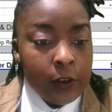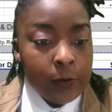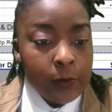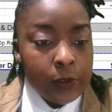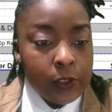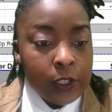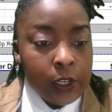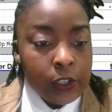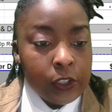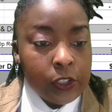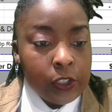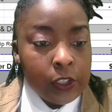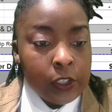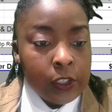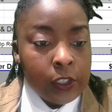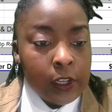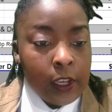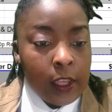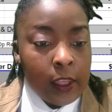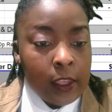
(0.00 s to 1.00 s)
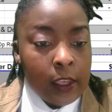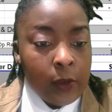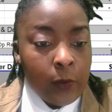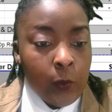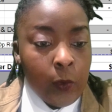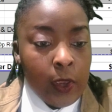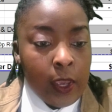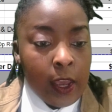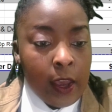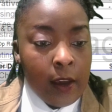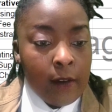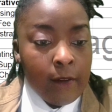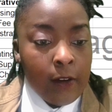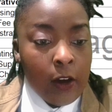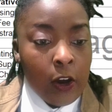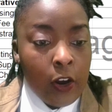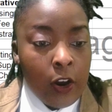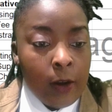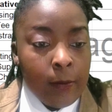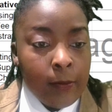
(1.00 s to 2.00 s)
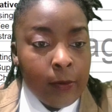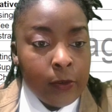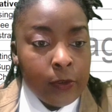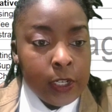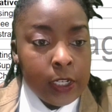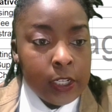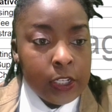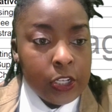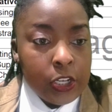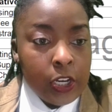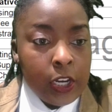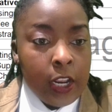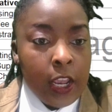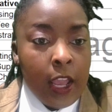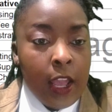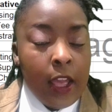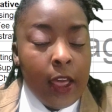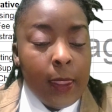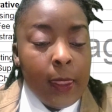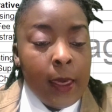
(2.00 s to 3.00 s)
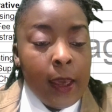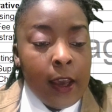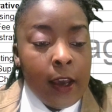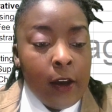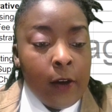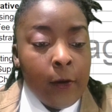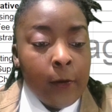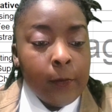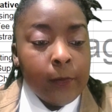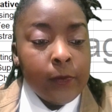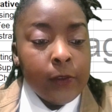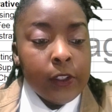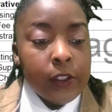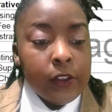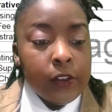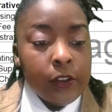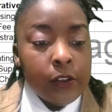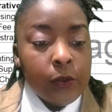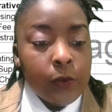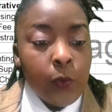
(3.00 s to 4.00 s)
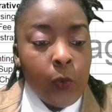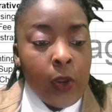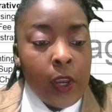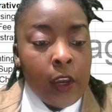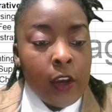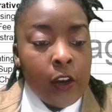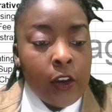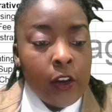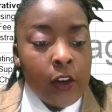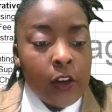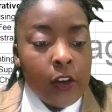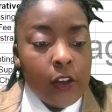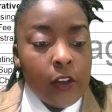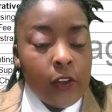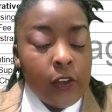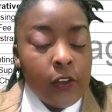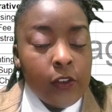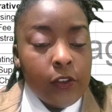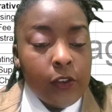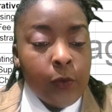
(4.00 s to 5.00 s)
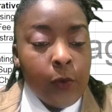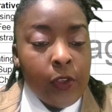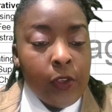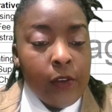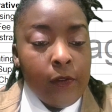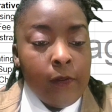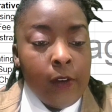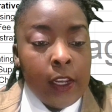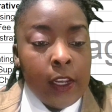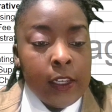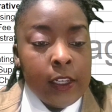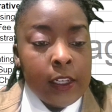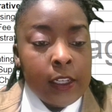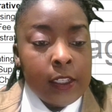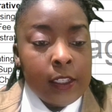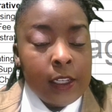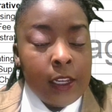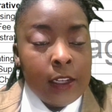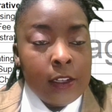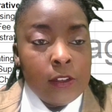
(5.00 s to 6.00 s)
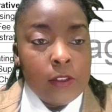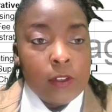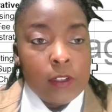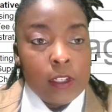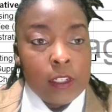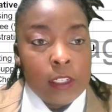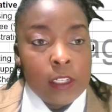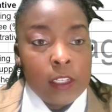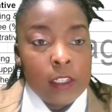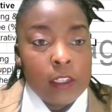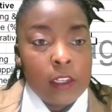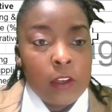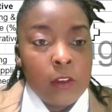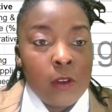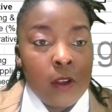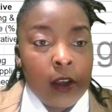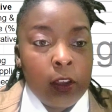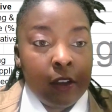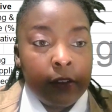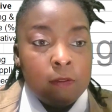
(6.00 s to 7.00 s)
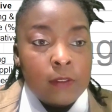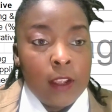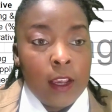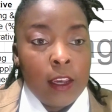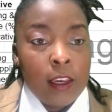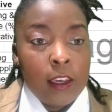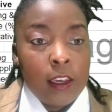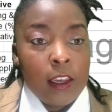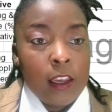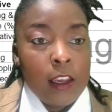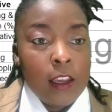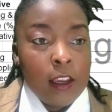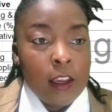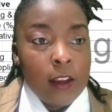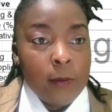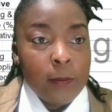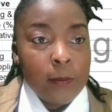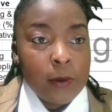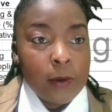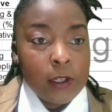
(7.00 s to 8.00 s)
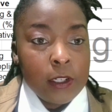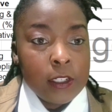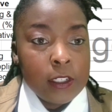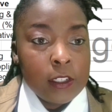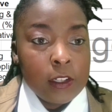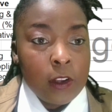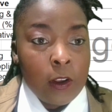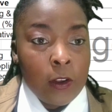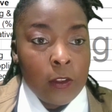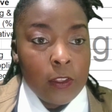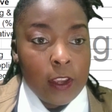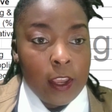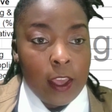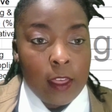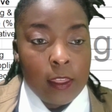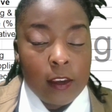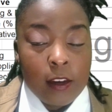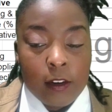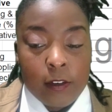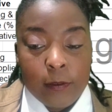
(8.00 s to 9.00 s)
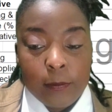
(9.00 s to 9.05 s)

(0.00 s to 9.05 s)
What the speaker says: projection, and then we have our operation. Now, this is where the fun gets into the detail of like putting this all together.